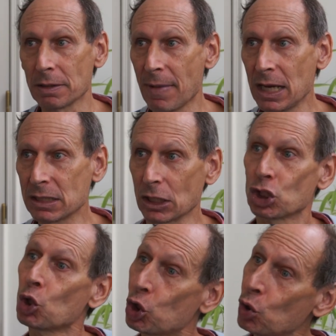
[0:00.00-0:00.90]
It's amazing.
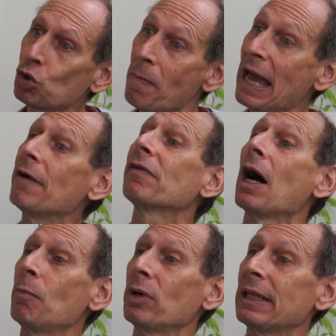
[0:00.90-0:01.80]
So Jews may have
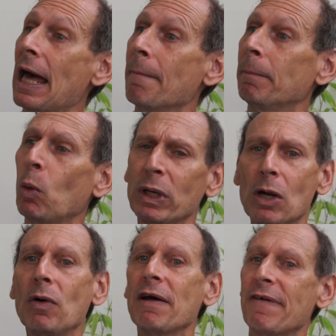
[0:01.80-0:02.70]
come with them, but we
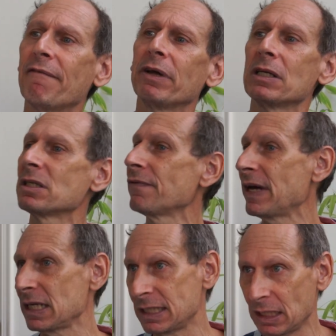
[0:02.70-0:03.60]
don't have evidence of
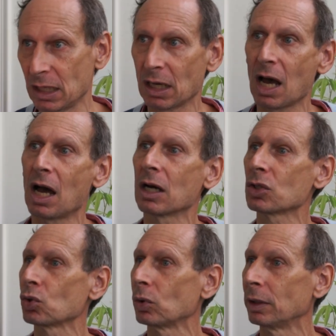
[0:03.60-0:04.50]
any
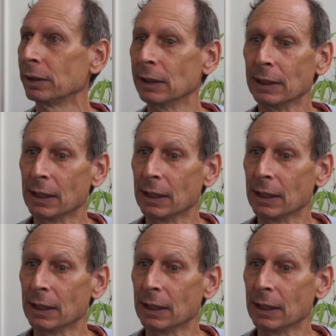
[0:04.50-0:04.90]
synagogues or,